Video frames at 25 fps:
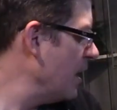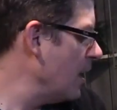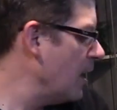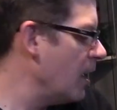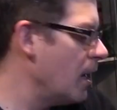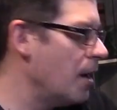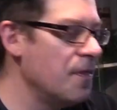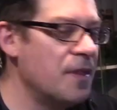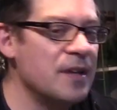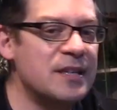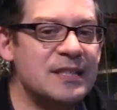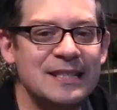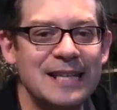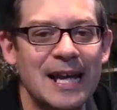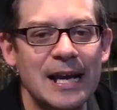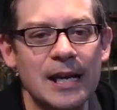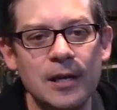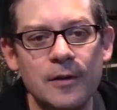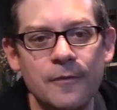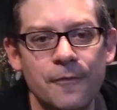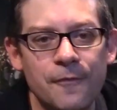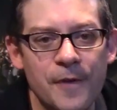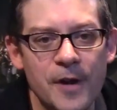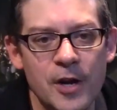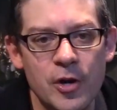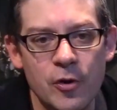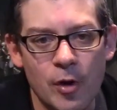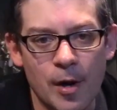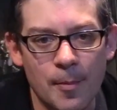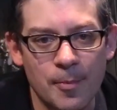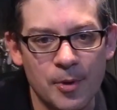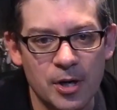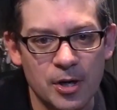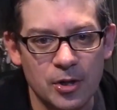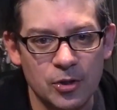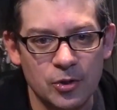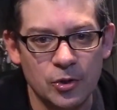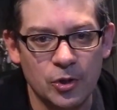The second figure I'm
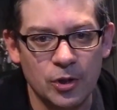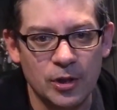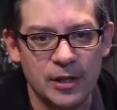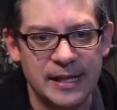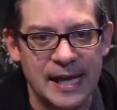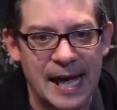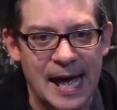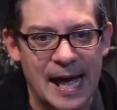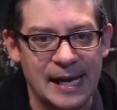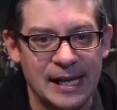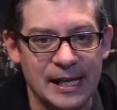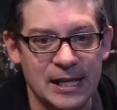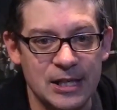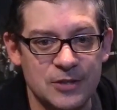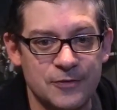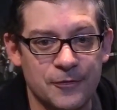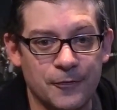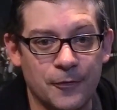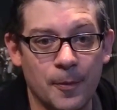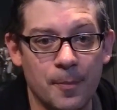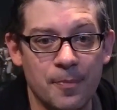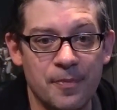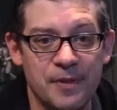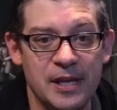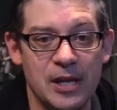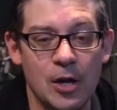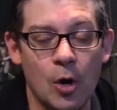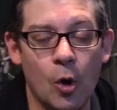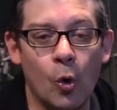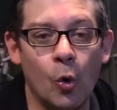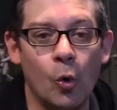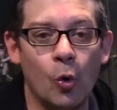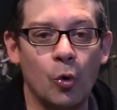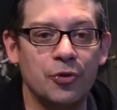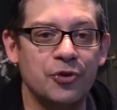going to look at is from the old